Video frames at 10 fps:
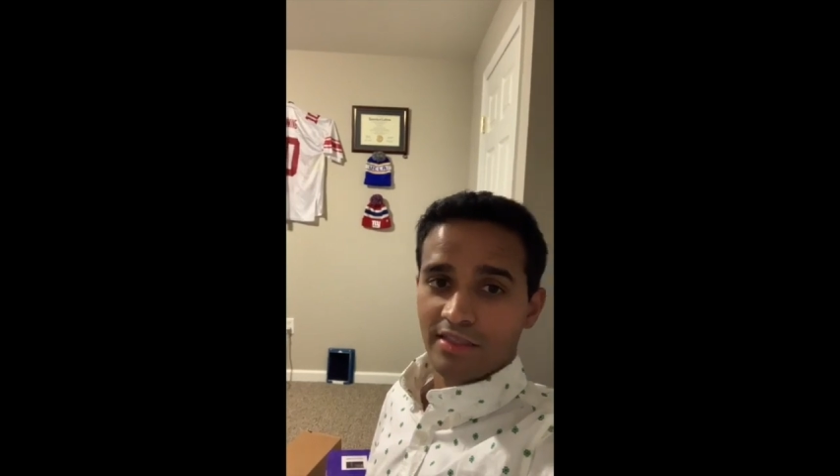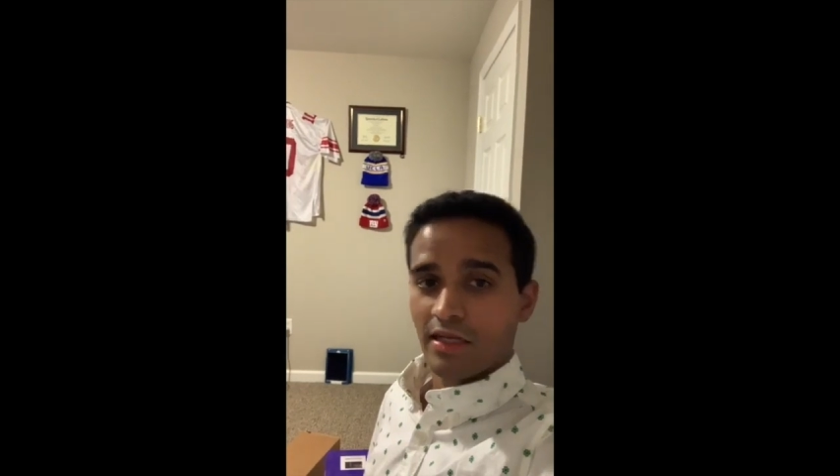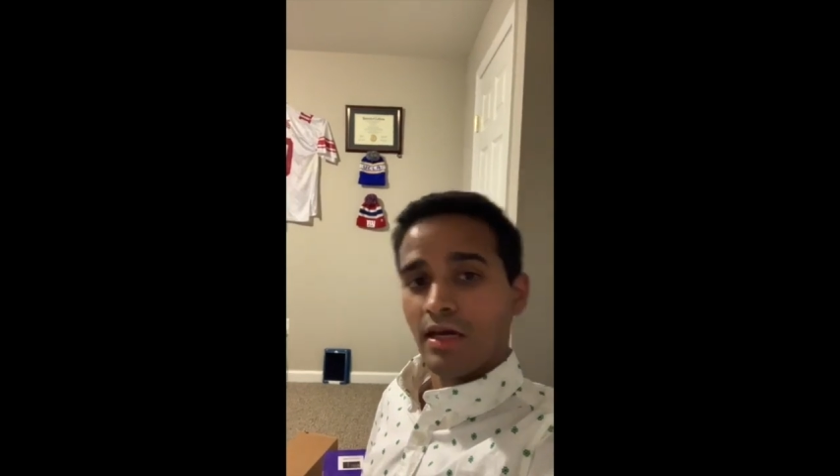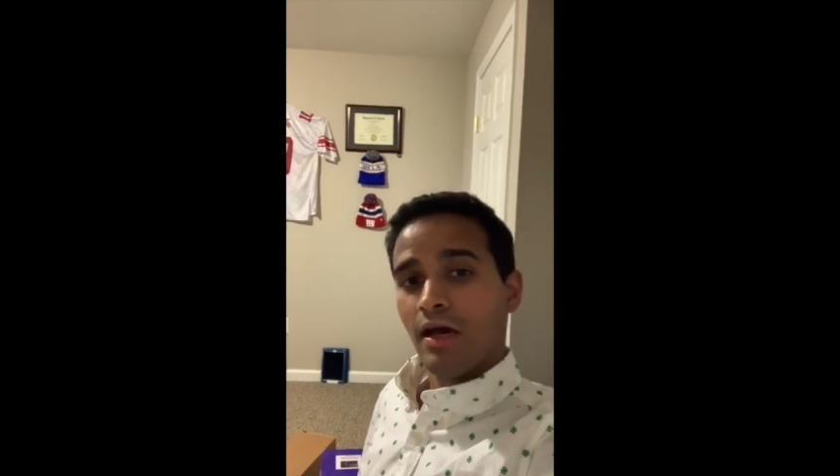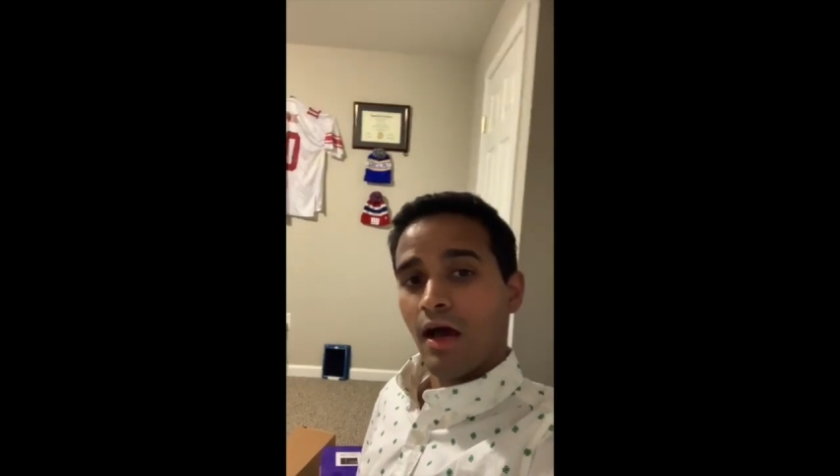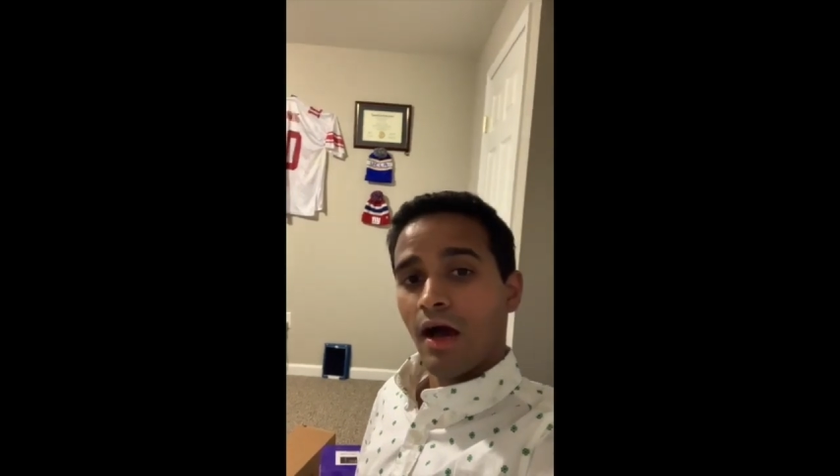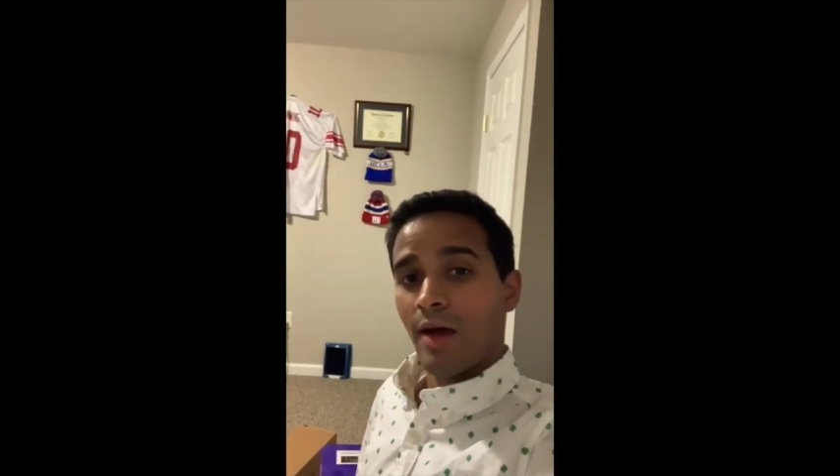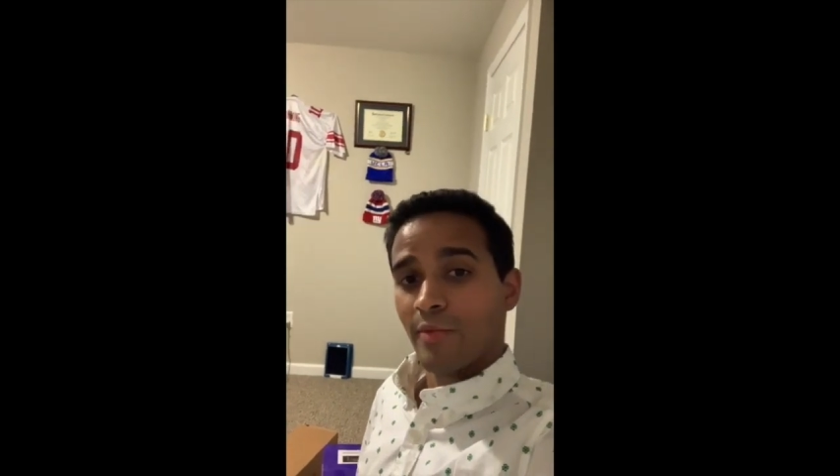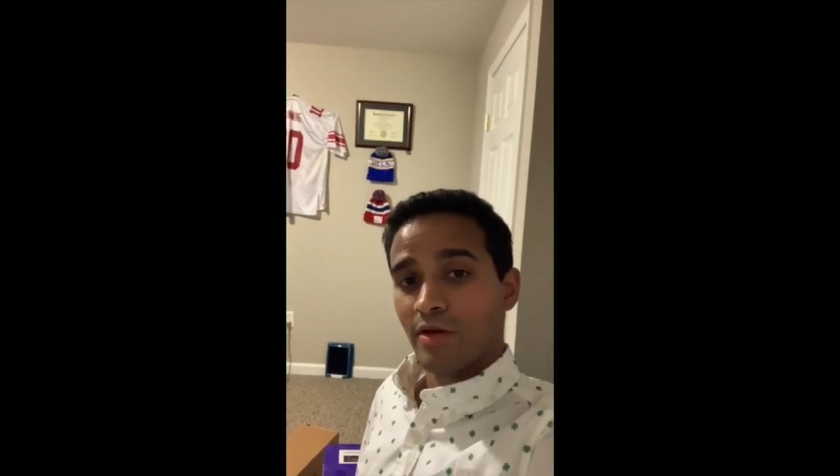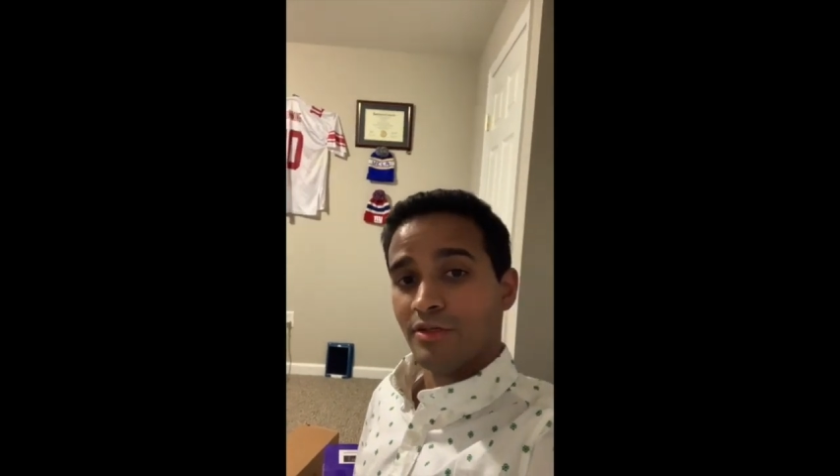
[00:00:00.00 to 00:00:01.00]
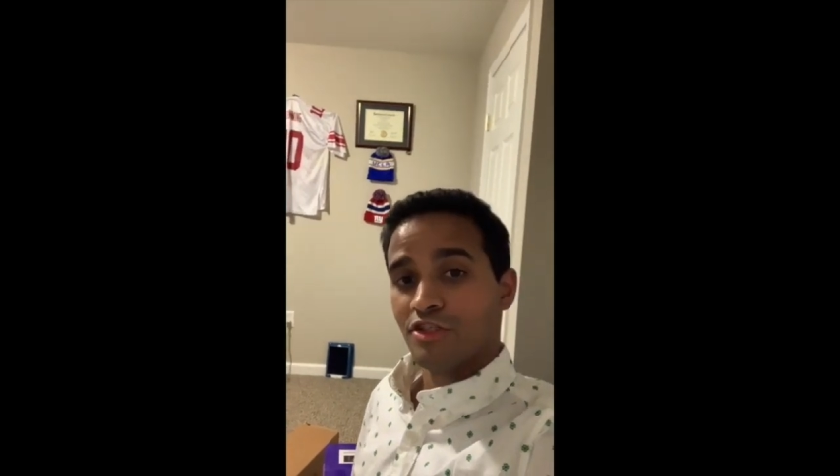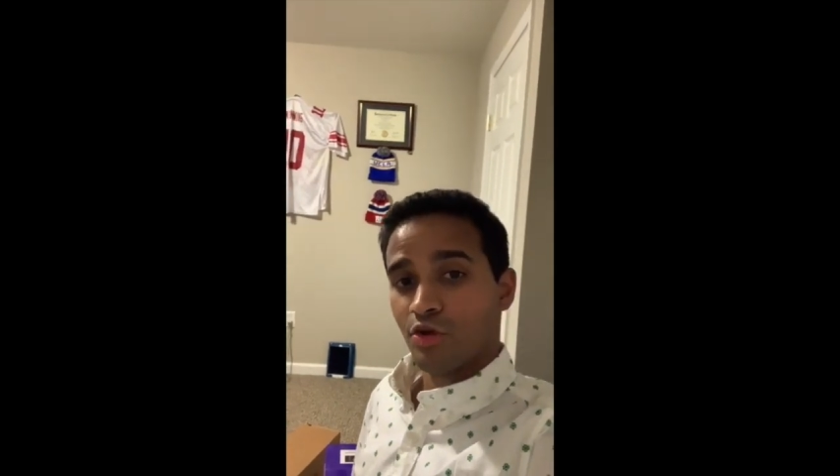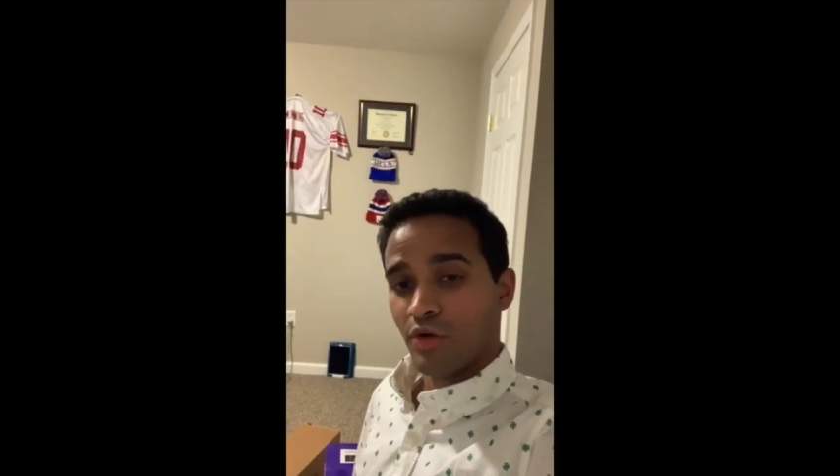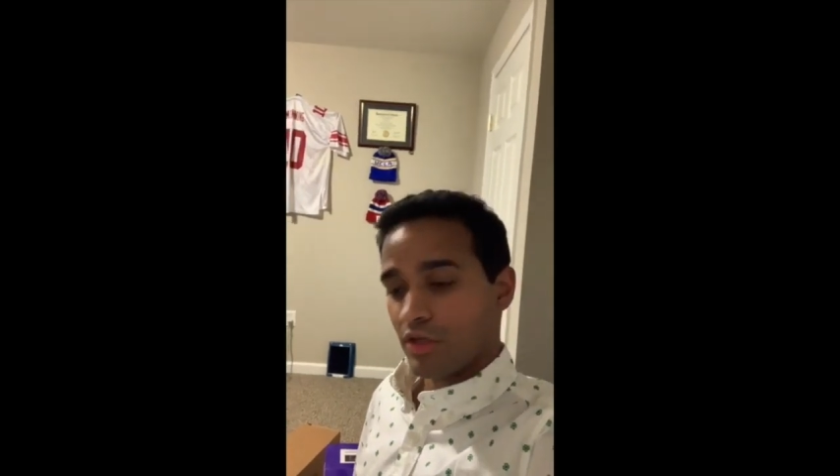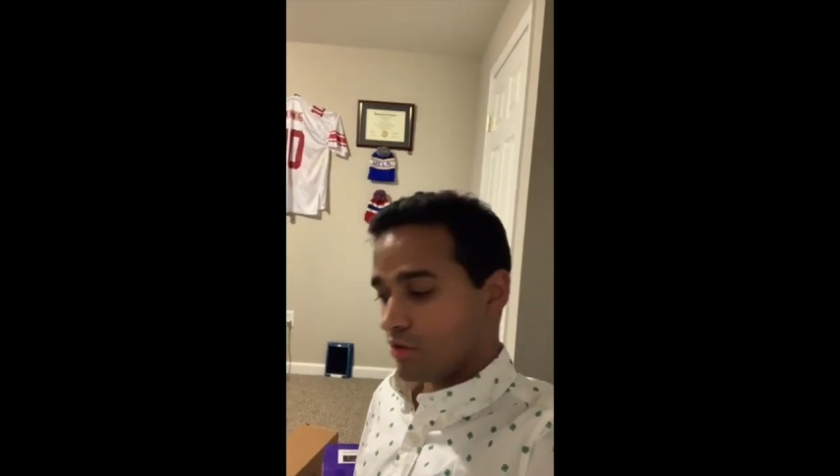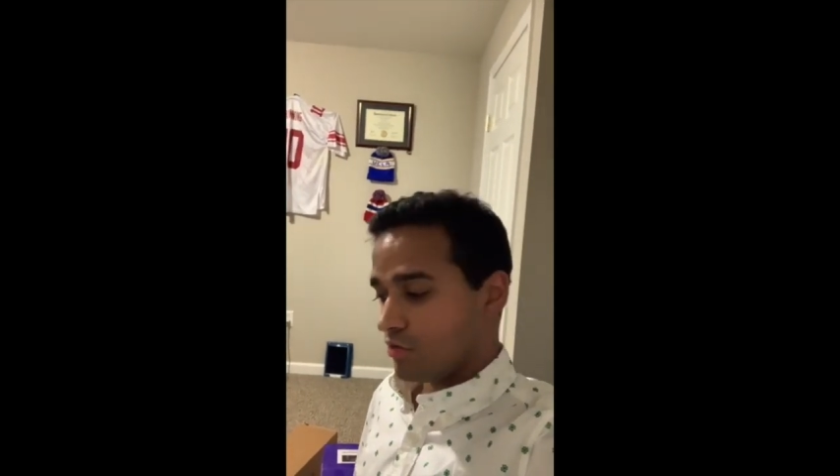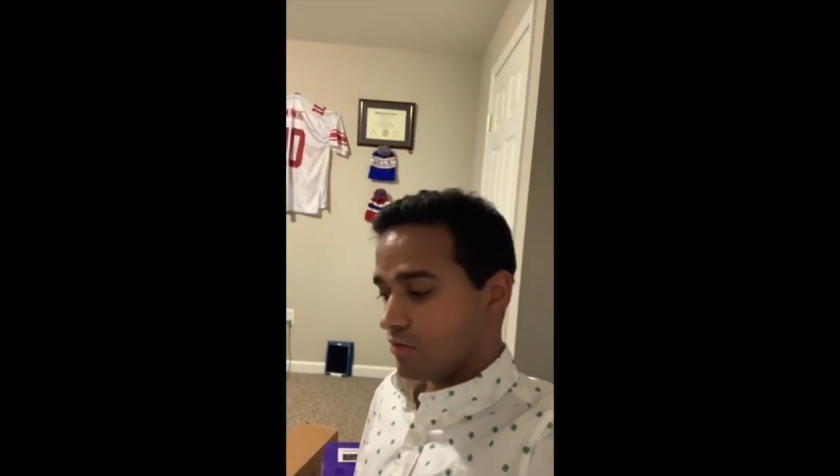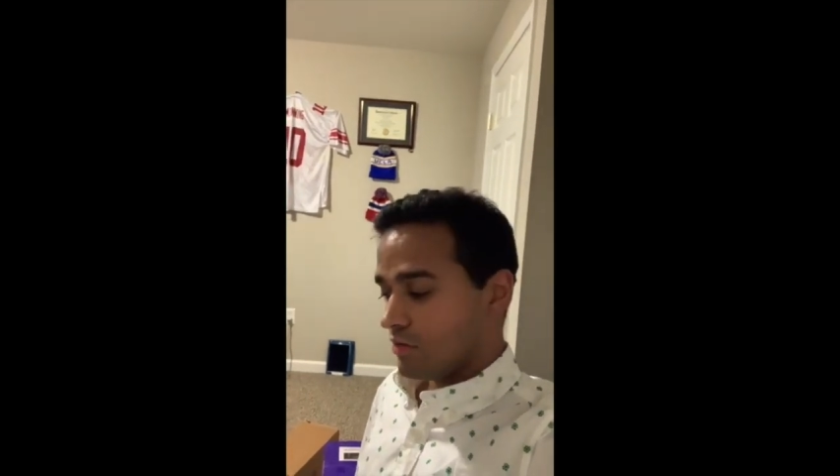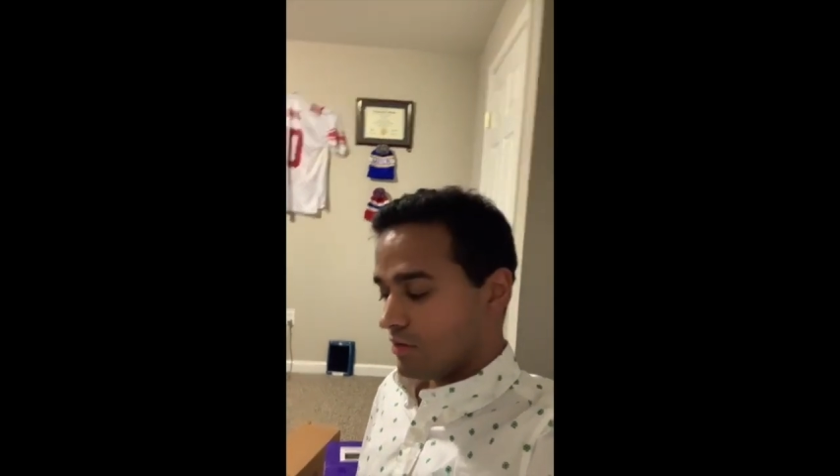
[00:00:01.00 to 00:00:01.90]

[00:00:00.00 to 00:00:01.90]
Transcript: and I'm going to be showing you